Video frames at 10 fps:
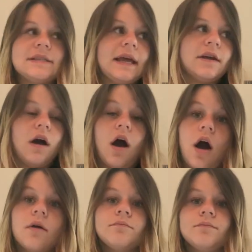like
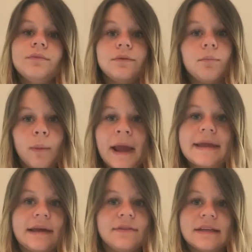
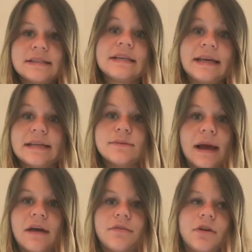it's a kid's
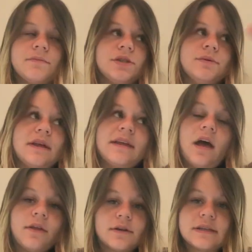bathroom, so it was on the
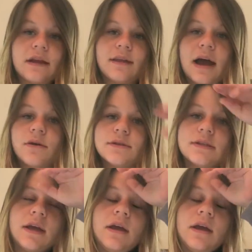other side of the house,